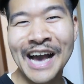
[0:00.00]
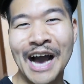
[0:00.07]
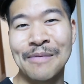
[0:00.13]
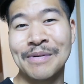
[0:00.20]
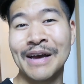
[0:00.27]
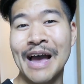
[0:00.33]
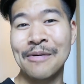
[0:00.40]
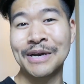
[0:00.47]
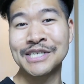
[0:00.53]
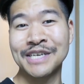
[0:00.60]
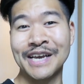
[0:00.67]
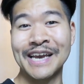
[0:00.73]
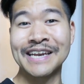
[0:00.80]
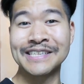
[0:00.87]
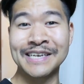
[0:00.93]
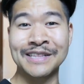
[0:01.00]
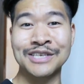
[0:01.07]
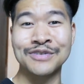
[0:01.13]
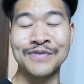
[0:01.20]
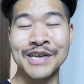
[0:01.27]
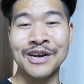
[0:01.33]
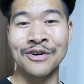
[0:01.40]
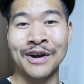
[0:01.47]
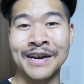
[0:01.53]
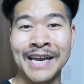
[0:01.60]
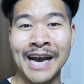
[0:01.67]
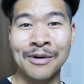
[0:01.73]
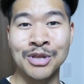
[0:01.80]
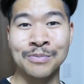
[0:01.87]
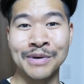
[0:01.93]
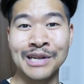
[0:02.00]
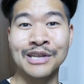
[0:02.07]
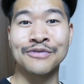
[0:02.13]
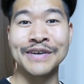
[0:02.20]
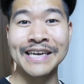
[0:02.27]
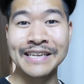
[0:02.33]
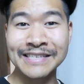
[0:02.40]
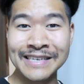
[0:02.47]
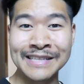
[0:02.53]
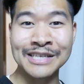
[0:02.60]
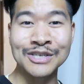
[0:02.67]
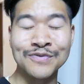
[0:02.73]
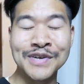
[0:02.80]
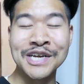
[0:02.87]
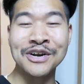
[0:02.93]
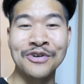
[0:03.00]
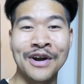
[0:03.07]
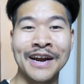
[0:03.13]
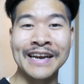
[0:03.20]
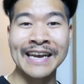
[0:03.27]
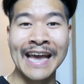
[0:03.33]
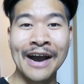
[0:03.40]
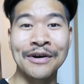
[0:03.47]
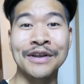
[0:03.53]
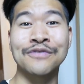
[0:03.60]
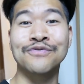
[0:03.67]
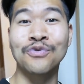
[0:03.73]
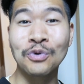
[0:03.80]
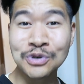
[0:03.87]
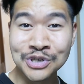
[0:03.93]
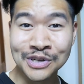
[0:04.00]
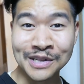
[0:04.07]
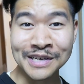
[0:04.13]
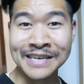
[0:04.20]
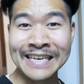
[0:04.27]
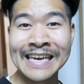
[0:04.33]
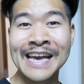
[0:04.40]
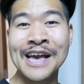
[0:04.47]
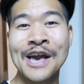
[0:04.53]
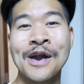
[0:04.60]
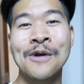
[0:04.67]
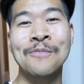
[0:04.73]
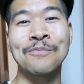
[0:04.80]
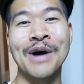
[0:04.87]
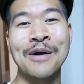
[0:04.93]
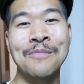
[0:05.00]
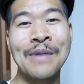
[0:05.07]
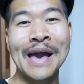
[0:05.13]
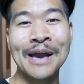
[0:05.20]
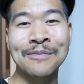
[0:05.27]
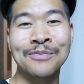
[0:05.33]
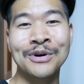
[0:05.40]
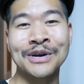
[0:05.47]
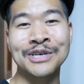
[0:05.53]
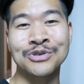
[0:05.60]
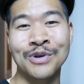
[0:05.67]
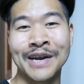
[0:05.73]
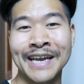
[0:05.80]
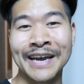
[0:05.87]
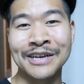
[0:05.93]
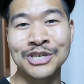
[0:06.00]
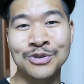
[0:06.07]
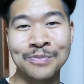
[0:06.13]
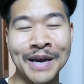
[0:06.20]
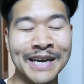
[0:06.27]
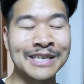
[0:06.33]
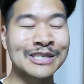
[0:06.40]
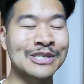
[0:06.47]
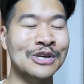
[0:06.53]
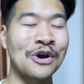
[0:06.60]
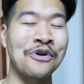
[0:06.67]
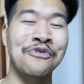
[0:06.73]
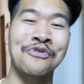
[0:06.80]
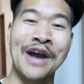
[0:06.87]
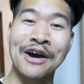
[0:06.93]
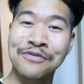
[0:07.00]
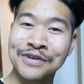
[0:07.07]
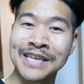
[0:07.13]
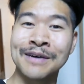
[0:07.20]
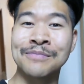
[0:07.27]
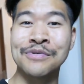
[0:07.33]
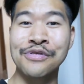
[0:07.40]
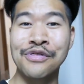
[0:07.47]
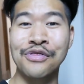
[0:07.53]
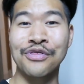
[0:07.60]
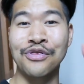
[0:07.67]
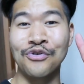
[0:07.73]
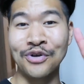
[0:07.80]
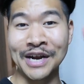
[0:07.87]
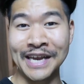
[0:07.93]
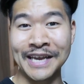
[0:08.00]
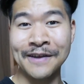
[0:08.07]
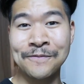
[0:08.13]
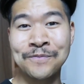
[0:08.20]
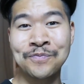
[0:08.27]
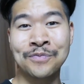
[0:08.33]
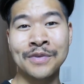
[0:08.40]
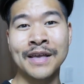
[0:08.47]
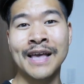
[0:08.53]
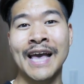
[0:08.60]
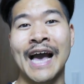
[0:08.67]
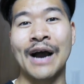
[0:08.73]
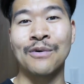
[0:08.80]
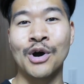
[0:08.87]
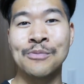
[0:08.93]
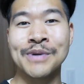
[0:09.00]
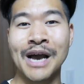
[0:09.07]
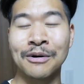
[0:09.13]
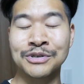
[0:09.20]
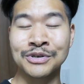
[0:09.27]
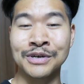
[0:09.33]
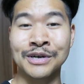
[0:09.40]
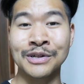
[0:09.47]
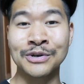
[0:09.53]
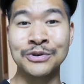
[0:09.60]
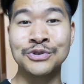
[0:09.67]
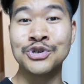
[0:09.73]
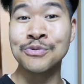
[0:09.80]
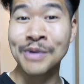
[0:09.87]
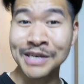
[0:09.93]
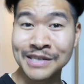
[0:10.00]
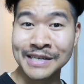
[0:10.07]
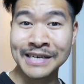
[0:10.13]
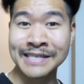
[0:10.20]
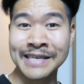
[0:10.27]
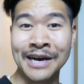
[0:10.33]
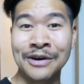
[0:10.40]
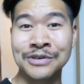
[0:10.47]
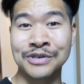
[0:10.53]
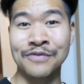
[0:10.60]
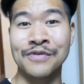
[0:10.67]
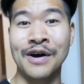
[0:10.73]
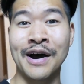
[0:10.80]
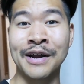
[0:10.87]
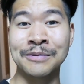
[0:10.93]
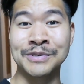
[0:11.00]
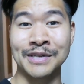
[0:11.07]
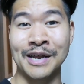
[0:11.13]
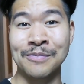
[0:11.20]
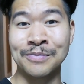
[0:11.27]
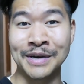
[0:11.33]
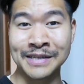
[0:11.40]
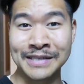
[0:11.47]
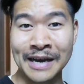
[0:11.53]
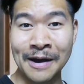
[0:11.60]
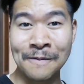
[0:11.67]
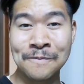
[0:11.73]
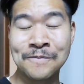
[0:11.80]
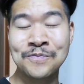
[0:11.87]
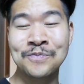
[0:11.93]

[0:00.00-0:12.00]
I'm, I'm, actually editing this video right now, in the middle of editing this video right now, and unfortunately, my MacBook is running out of space. So for outfit number three, I won't be able to include too much details of the items that I picked up.